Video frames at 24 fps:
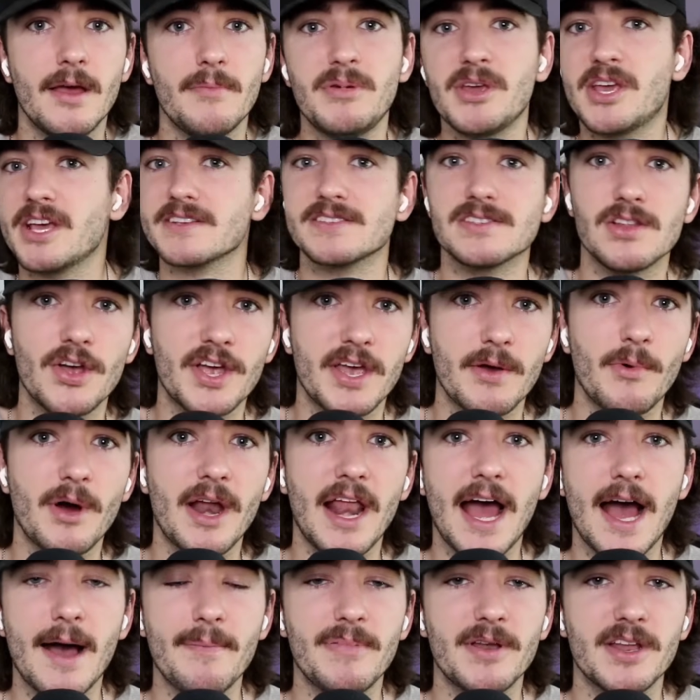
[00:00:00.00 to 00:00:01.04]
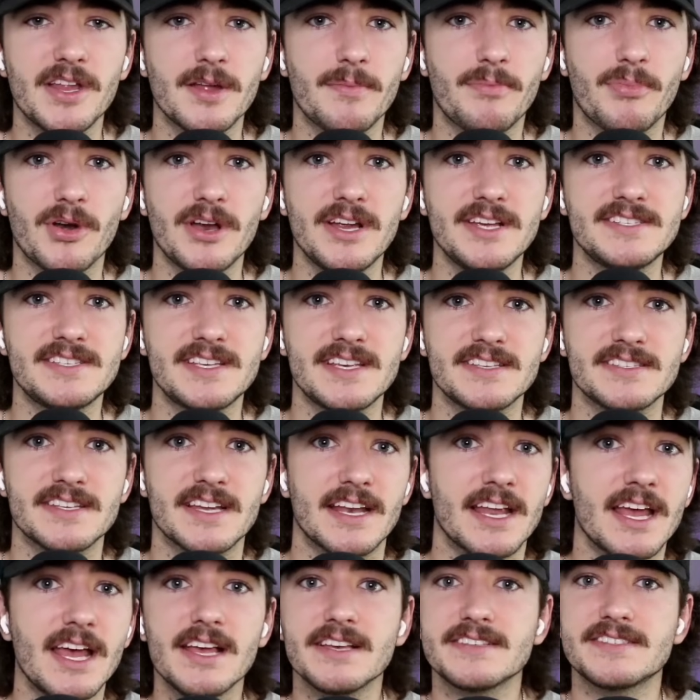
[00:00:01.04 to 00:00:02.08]
Because look at what happened in the
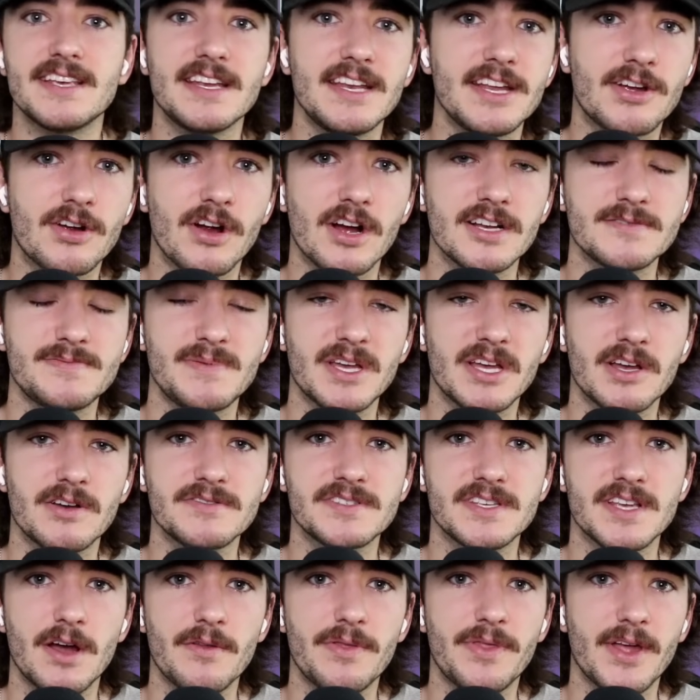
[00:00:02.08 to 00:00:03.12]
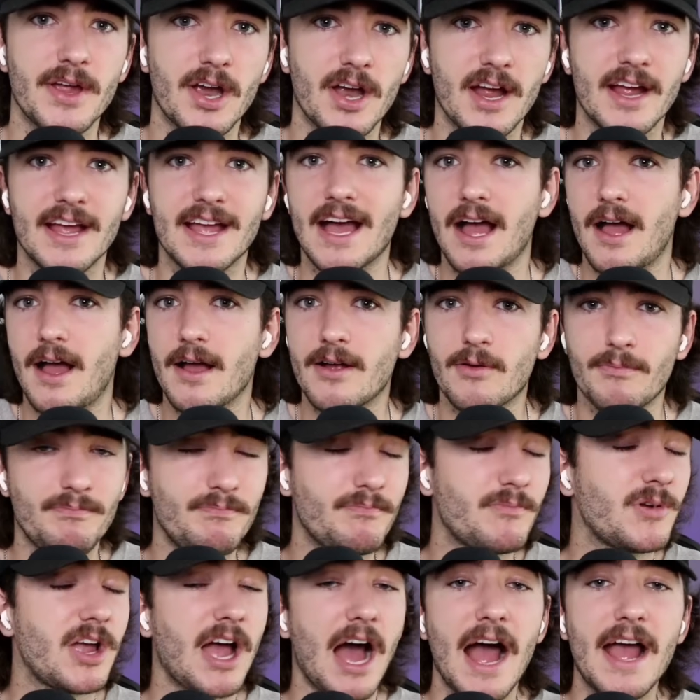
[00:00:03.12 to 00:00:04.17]
preseason. Sidney Crosby goes out there, a
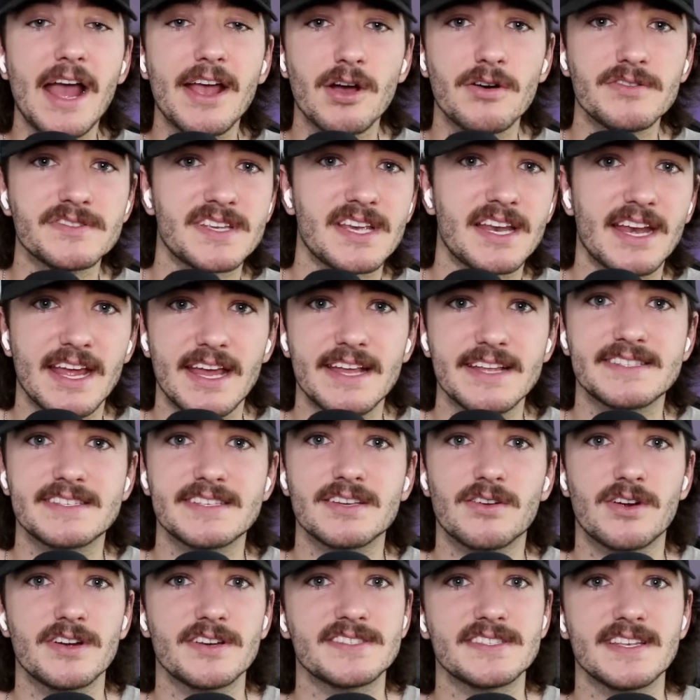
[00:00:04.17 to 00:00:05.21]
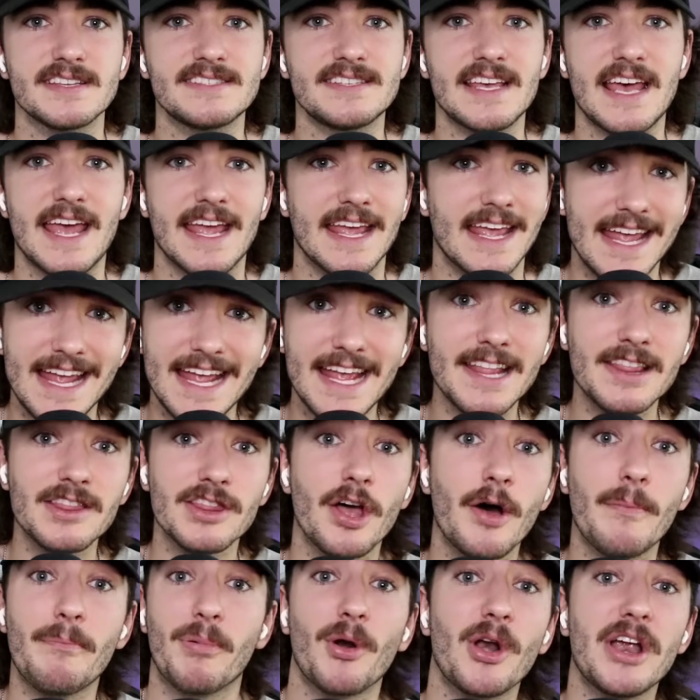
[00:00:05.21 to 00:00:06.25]
guy goes and hits Chris Letang in
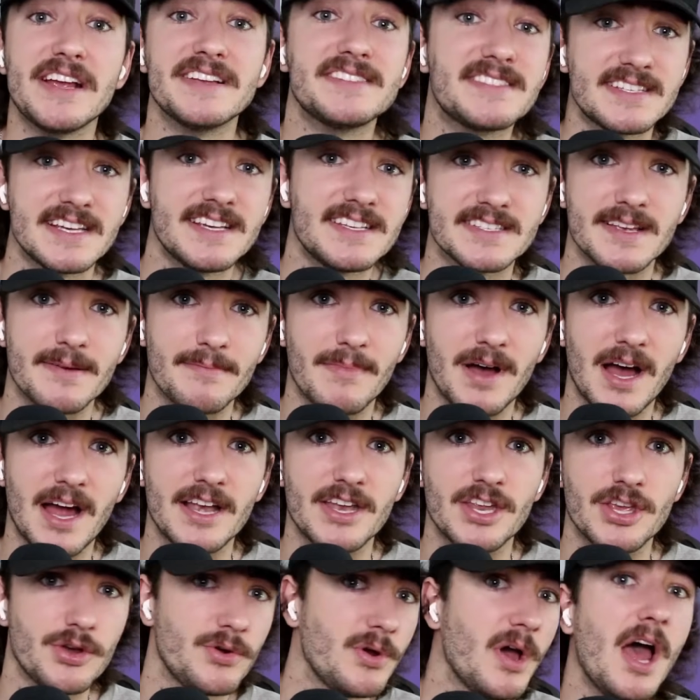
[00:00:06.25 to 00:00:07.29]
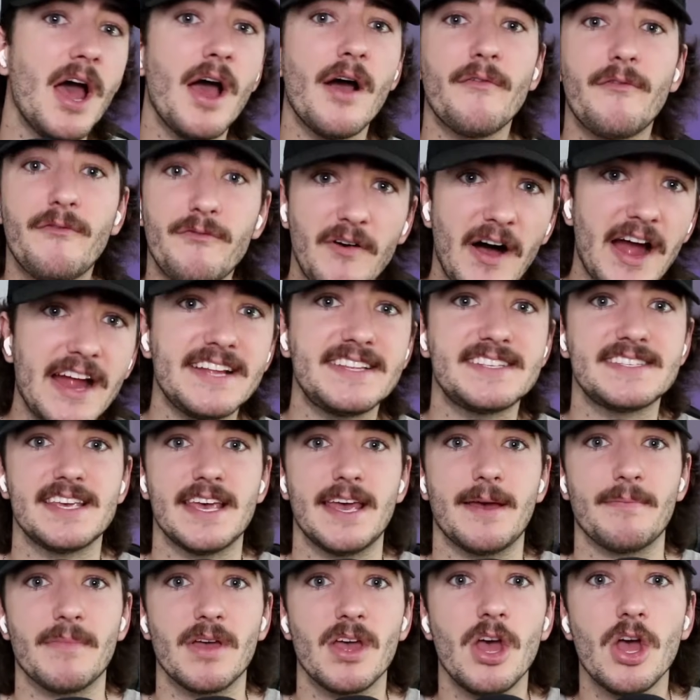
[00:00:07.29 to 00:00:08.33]
the preseason, mind you, fights
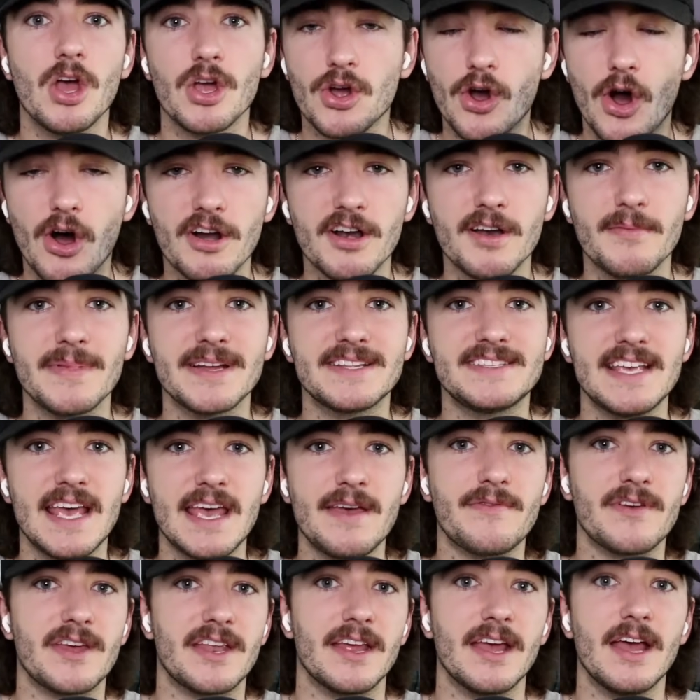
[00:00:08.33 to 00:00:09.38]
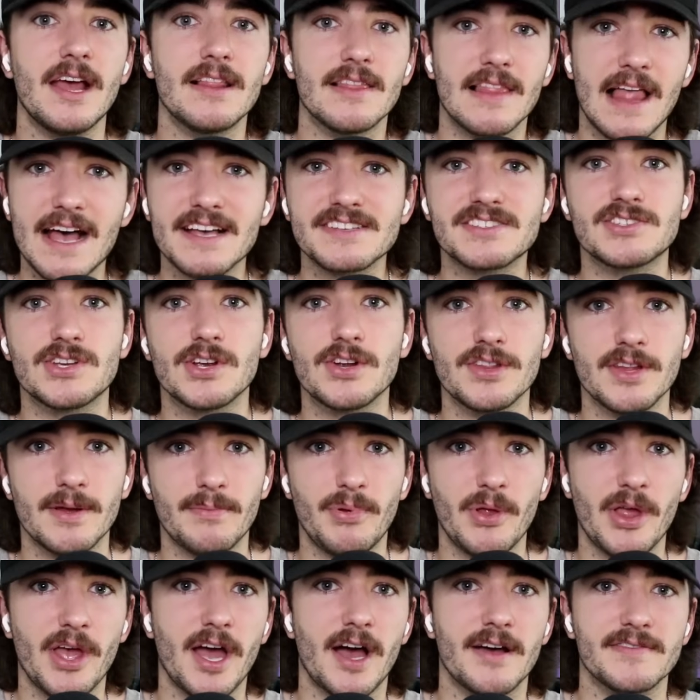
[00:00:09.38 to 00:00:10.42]
him. Connor McDavid, last year in the
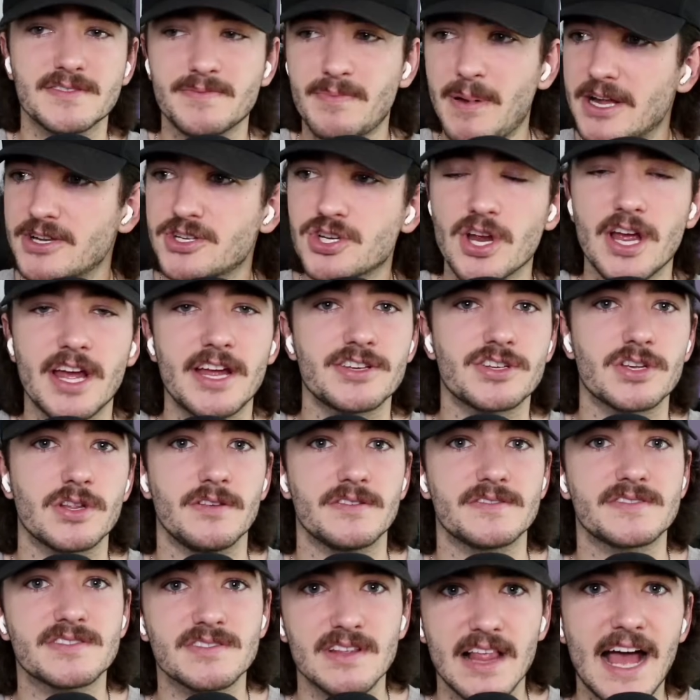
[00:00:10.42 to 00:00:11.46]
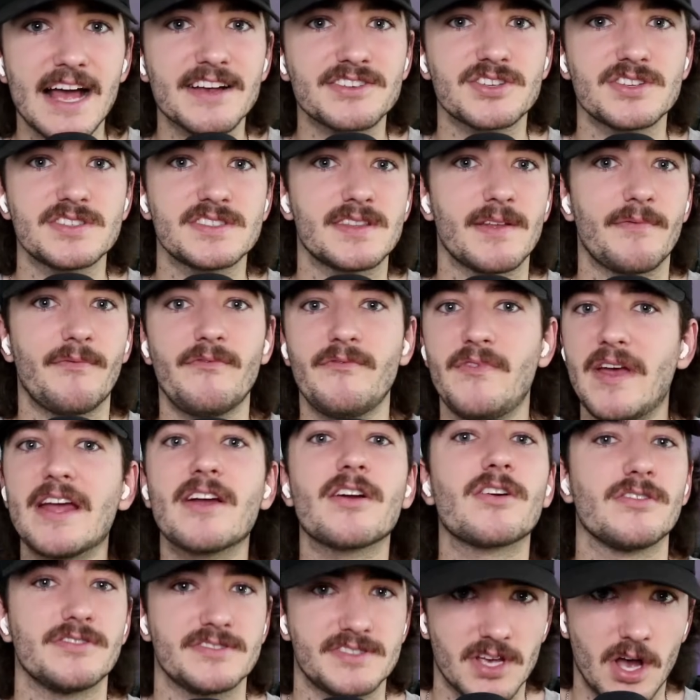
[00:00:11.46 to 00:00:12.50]
playoffs, Pietrangelo slashes the
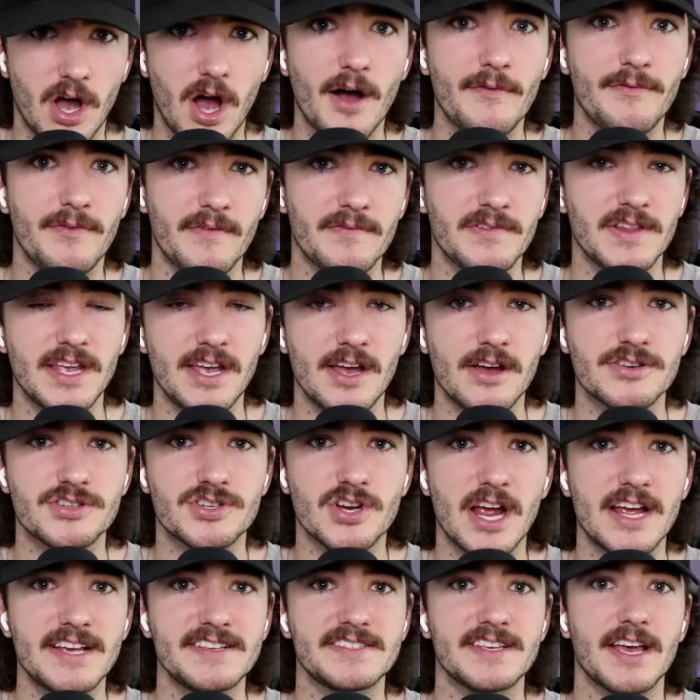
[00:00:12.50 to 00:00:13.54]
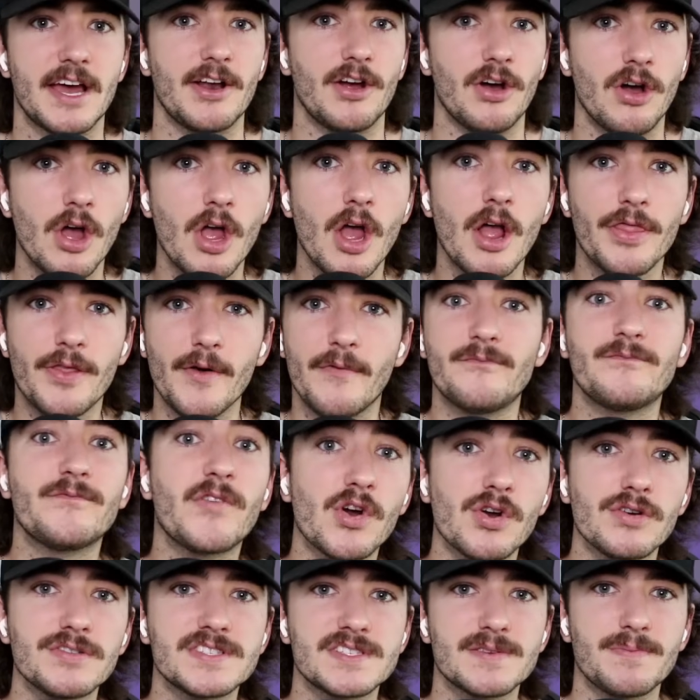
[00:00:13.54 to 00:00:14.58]
fingers off of Leon Draisaitl, the
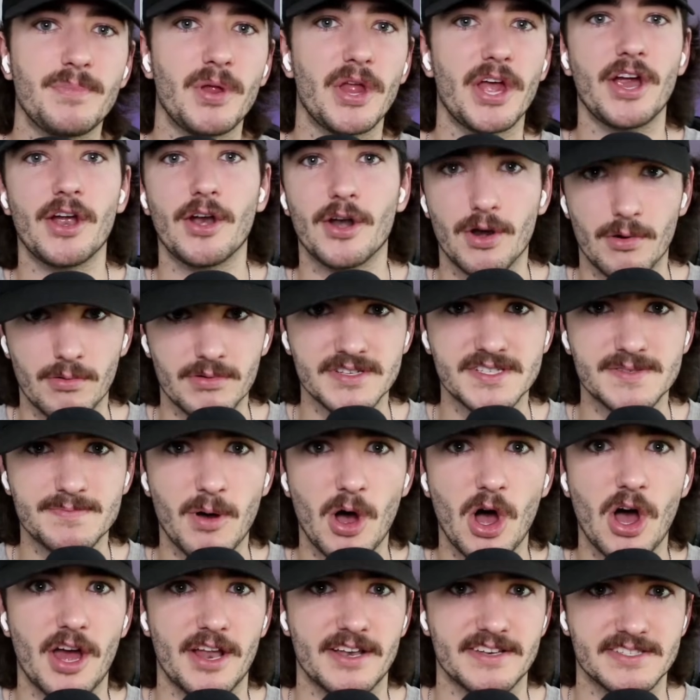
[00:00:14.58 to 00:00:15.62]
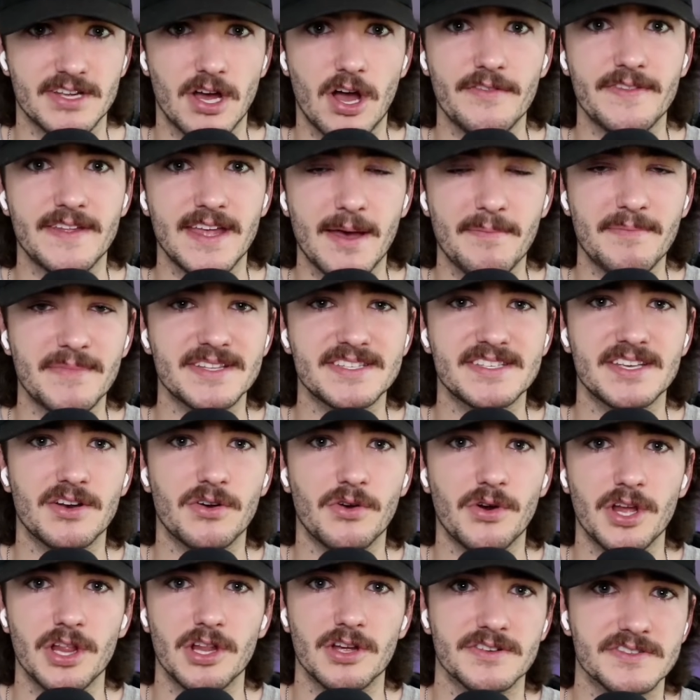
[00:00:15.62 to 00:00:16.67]
first player to respond on the Edmonton
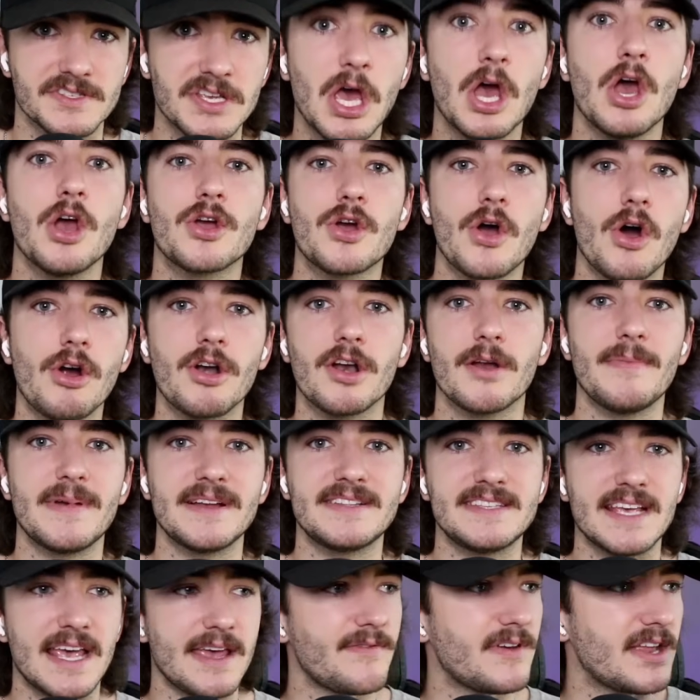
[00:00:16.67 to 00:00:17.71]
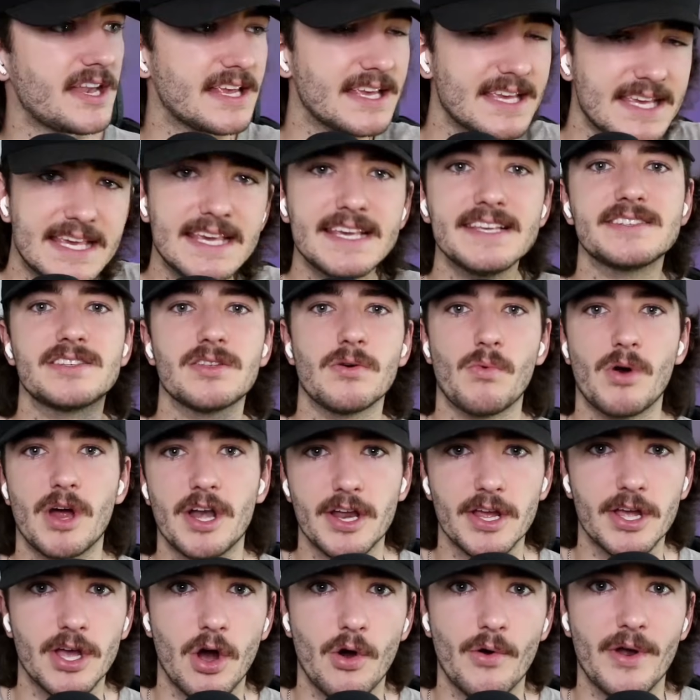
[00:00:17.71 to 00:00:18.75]
Oilers. Connor McDavid, he's the
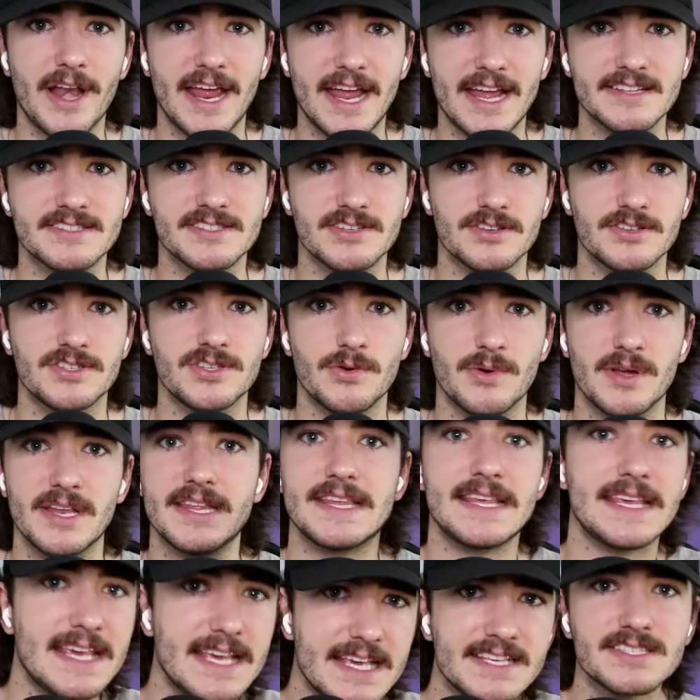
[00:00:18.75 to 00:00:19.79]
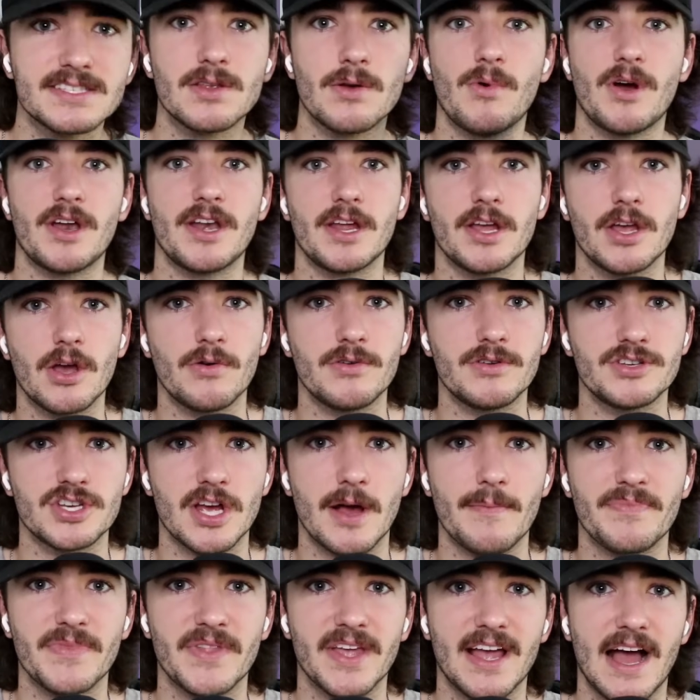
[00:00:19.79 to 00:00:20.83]
one to go and answer to it. He's the one to go and
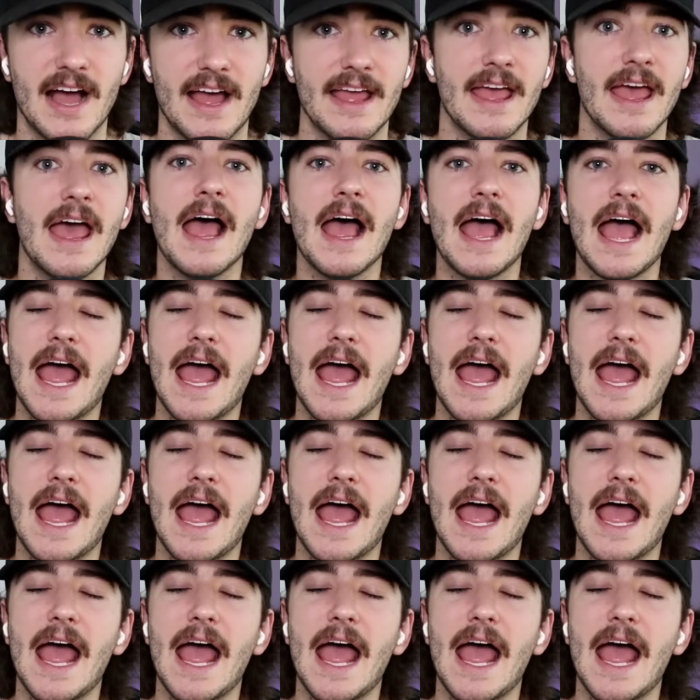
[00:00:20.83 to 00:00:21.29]
jump the guy.